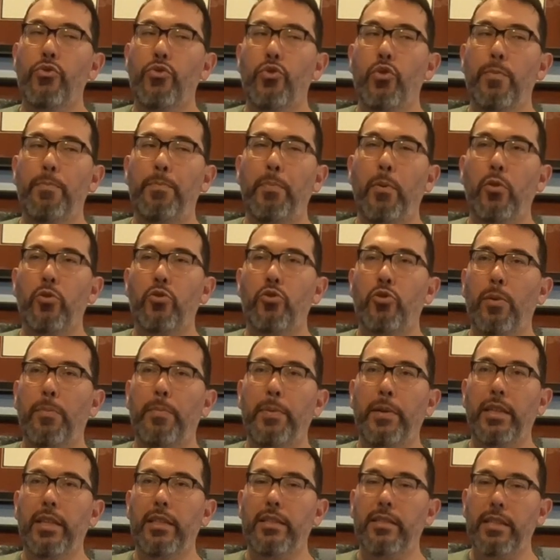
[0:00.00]
Duple
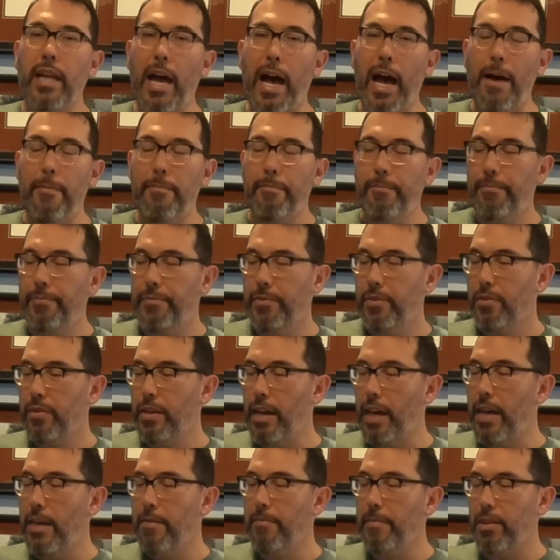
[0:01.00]
triple stop. Okay,